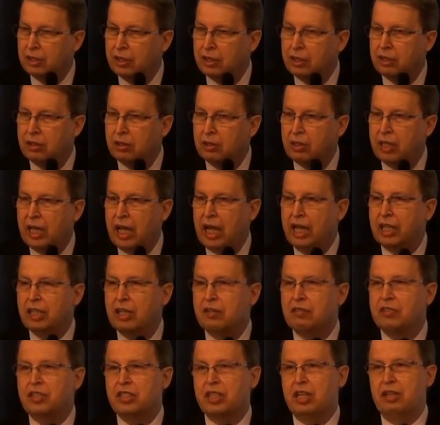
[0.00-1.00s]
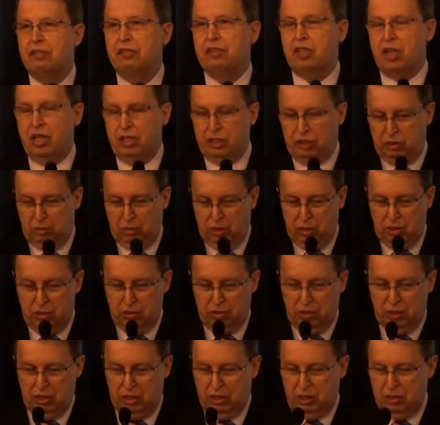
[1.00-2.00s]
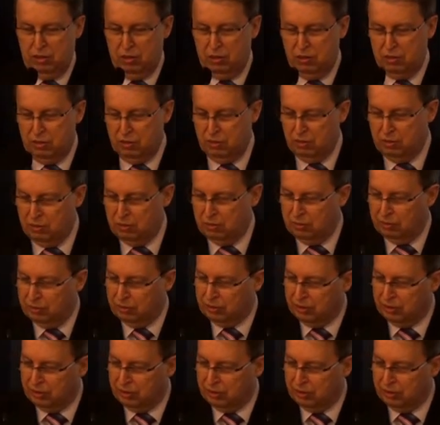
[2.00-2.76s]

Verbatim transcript: your lack of self-control. Oh,